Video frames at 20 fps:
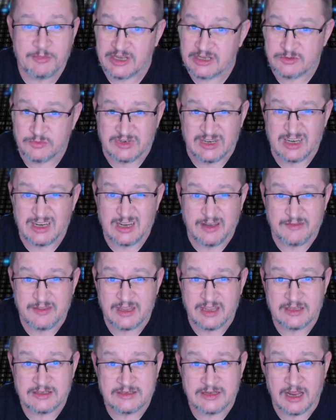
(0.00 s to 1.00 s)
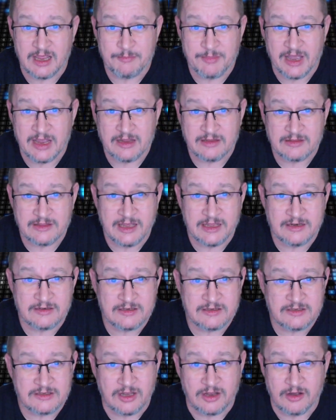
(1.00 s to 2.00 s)
because we didn't have the internet back
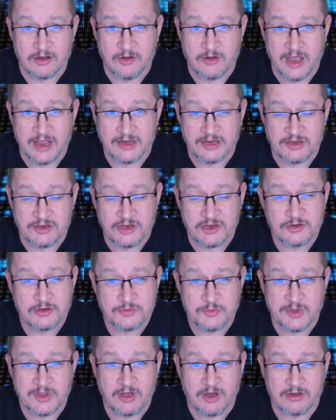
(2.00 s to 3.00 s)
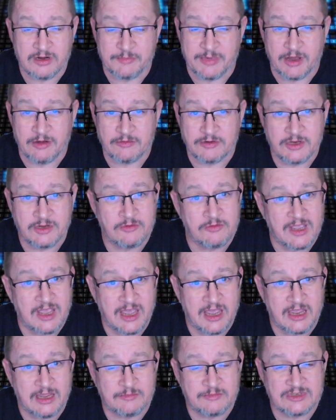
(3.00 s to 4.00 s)
then, so any news we got about new
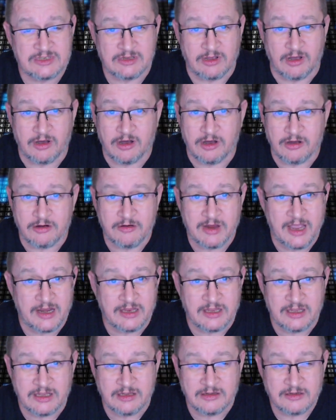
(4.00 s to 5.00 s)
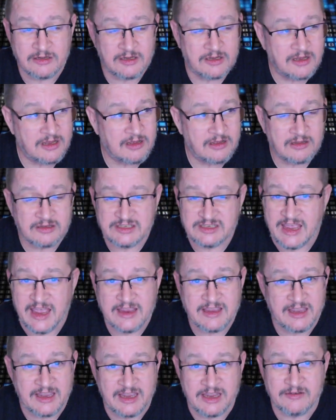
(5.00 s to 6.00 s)
games or any
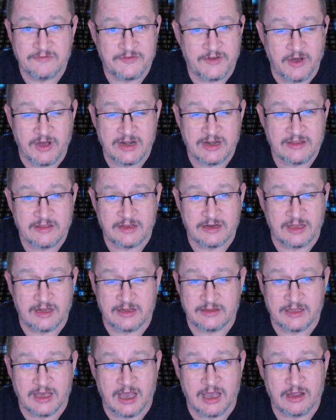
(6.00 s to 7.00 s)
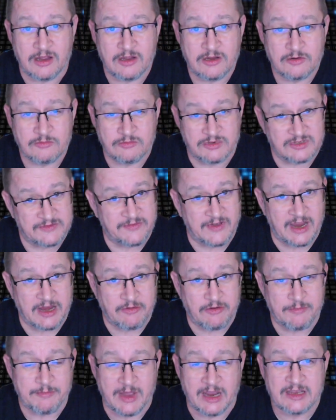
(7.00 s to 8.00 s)
tech info, anything like that, was
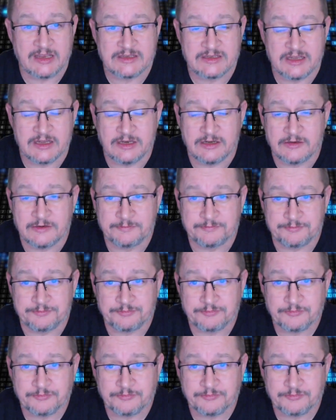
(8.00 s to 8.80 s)
via a magazine.